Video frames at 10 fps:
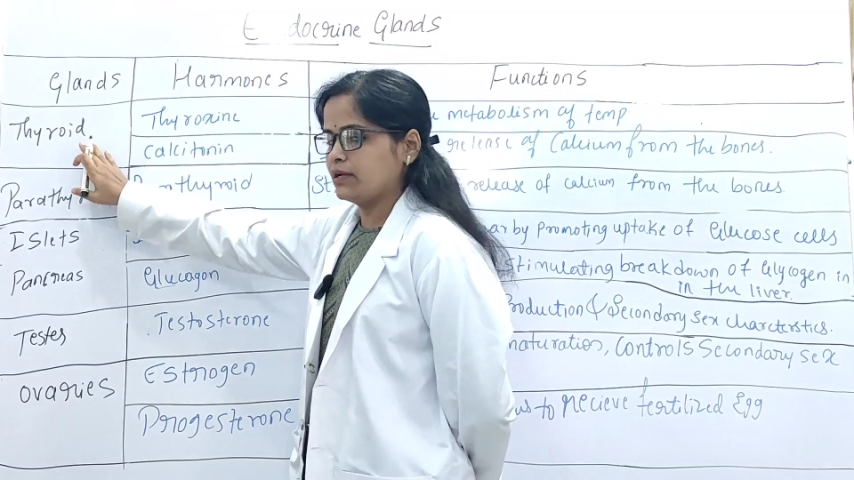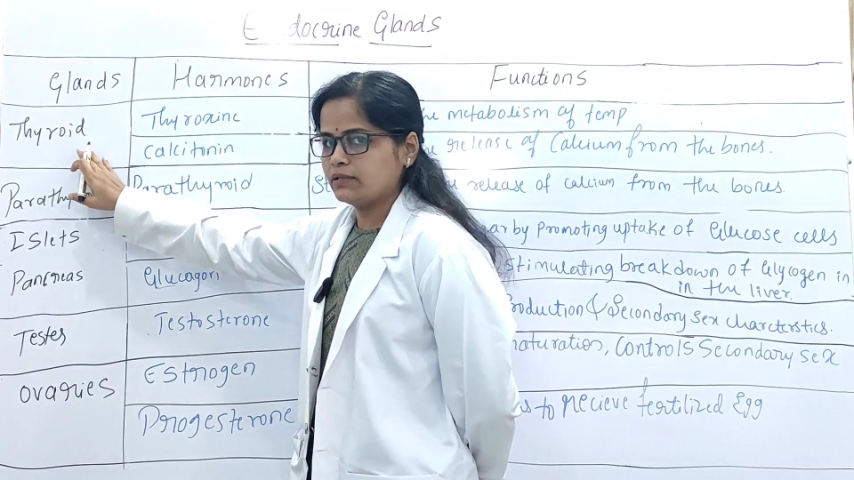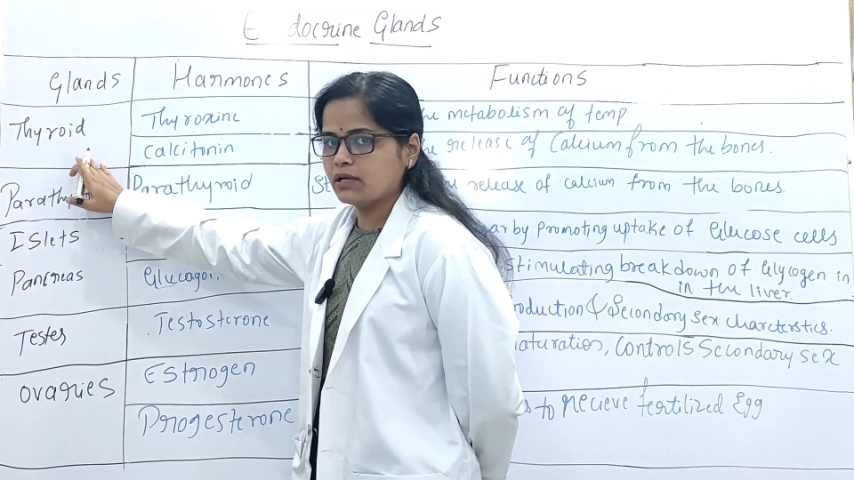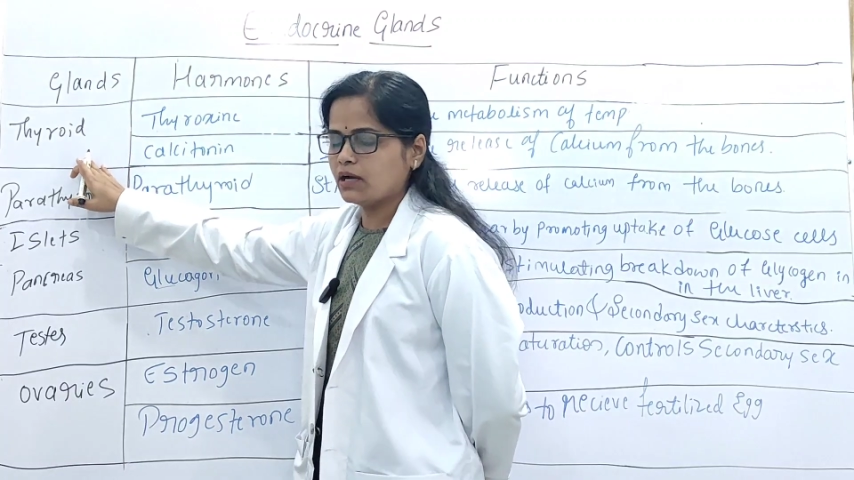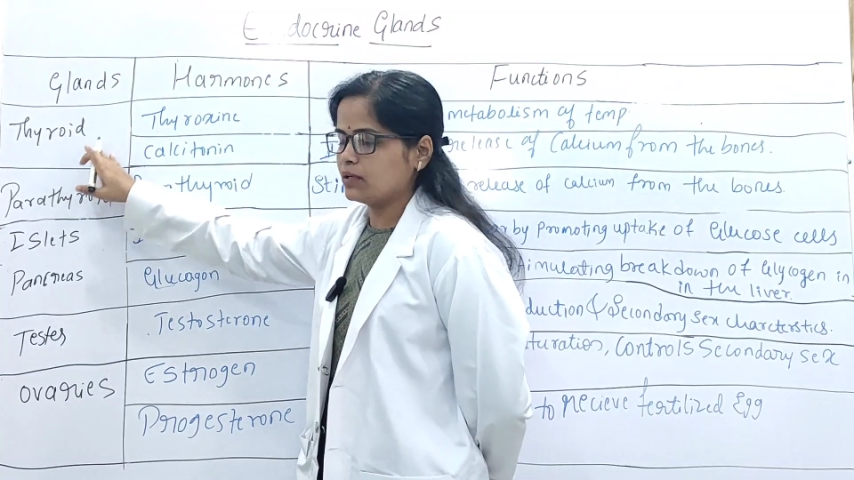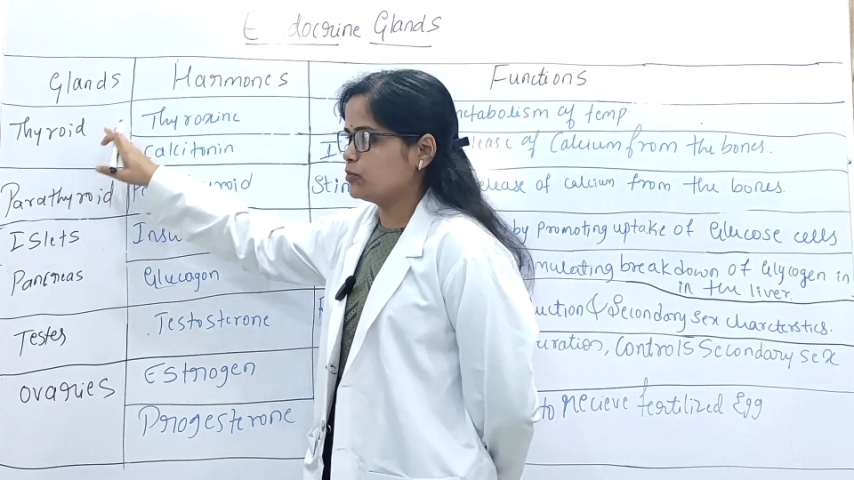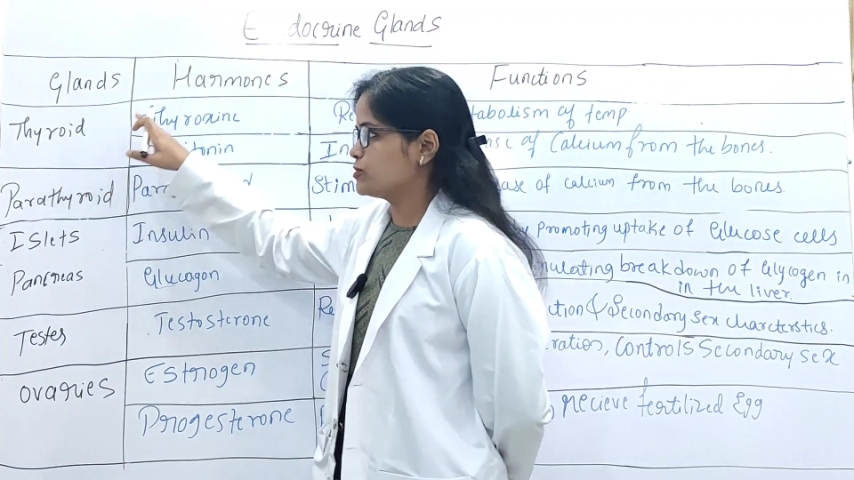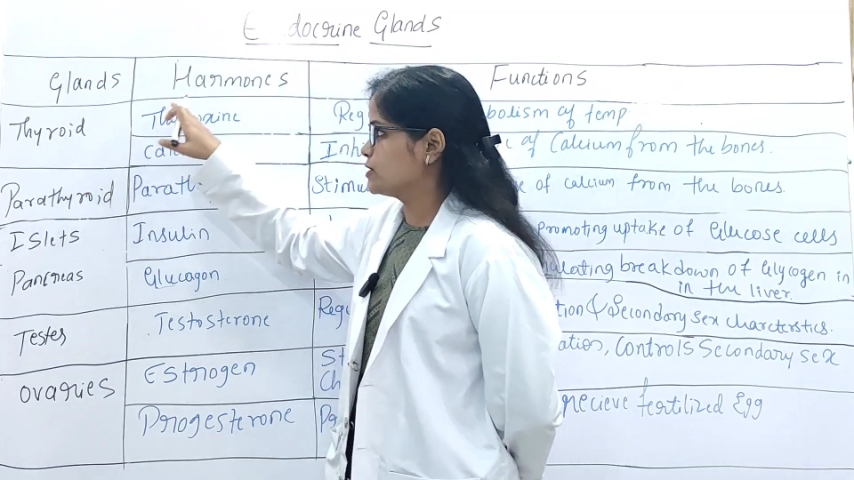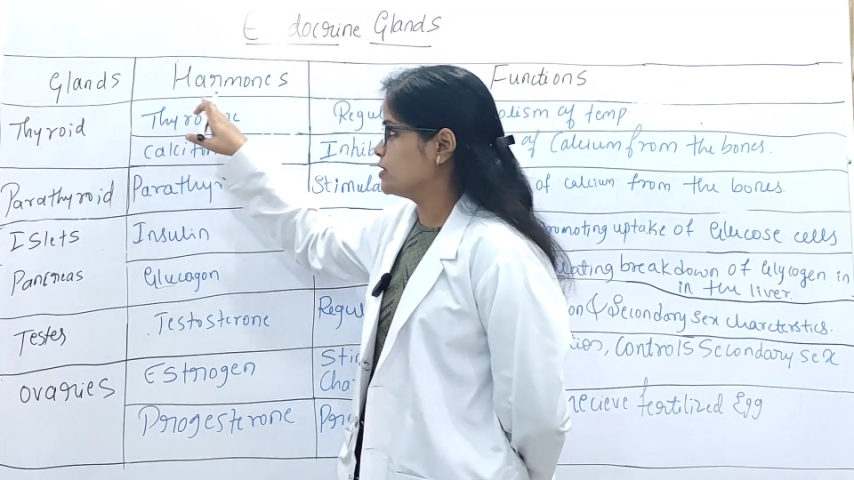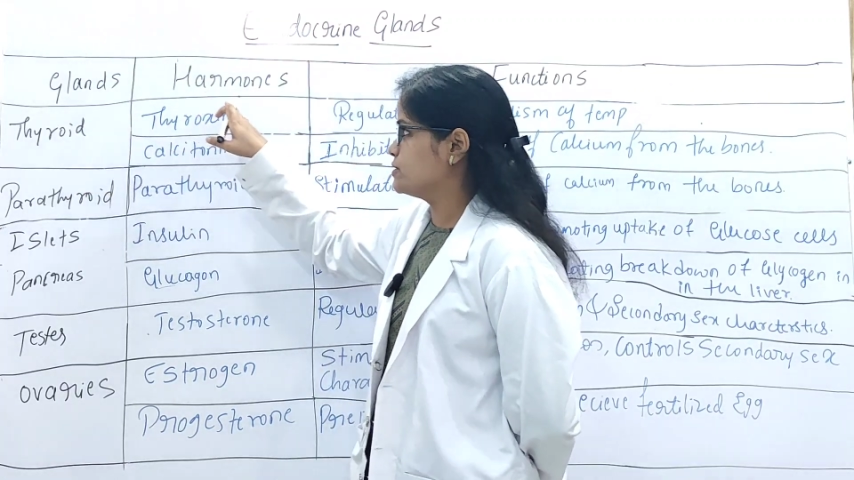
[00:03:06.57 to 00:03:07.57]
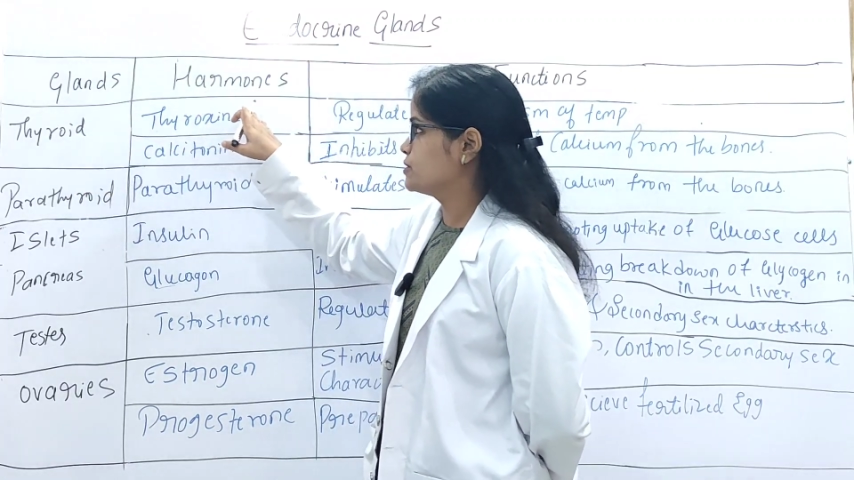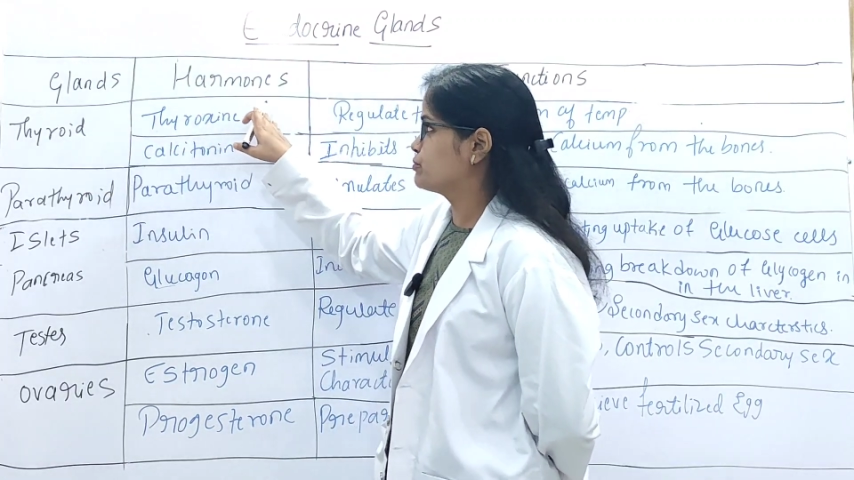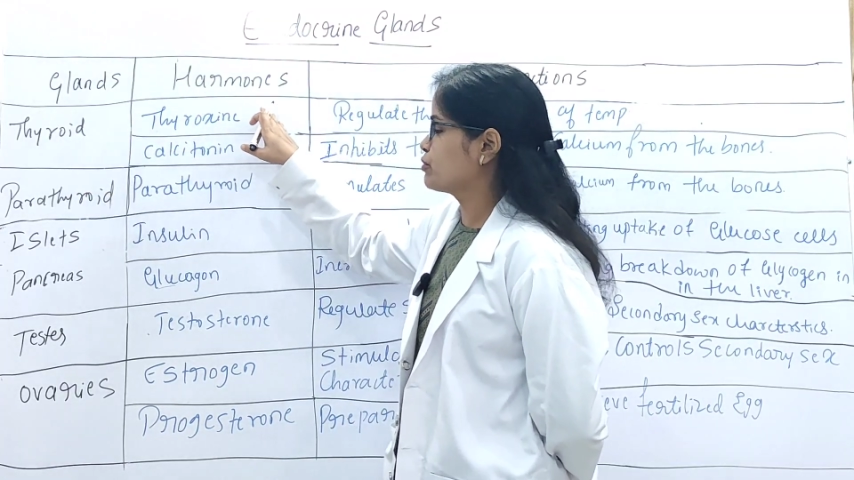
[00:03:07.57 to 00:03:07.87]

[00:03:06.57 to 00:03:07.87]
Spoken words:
and the hormones releases